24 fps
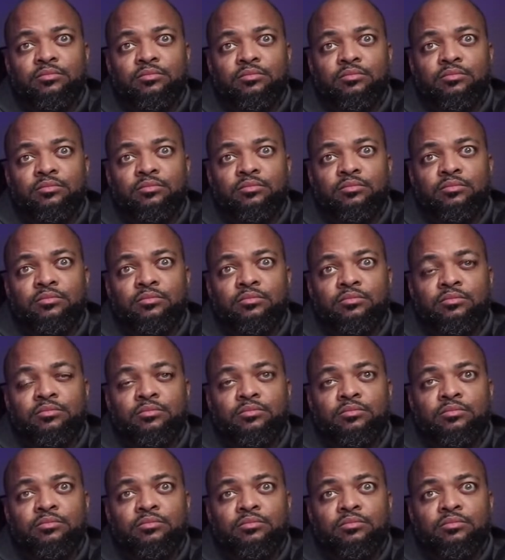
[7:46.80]

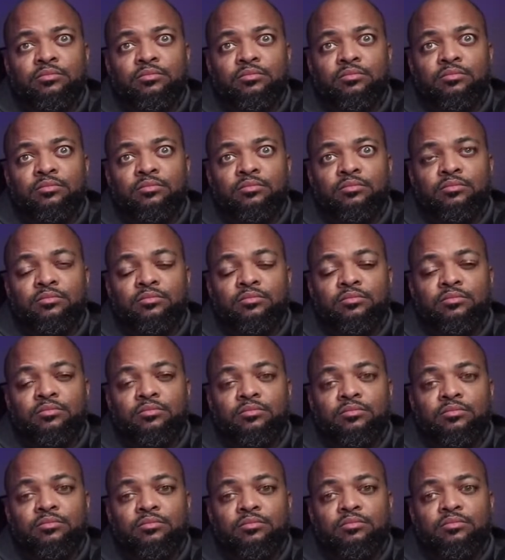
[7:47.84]

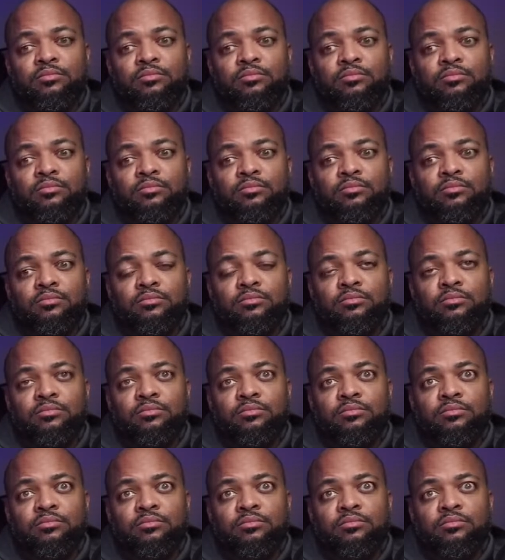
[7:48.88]

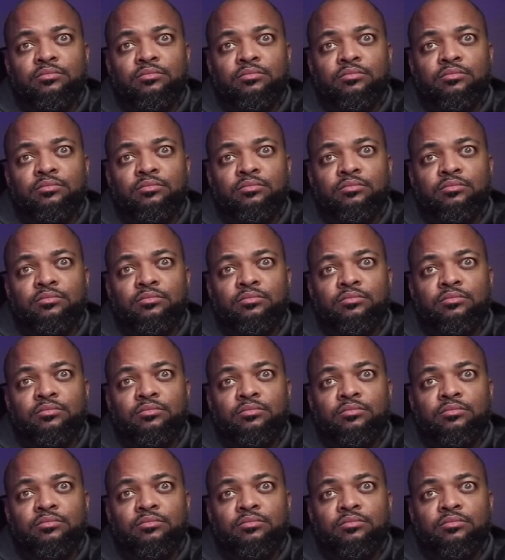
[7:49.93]
[no speech]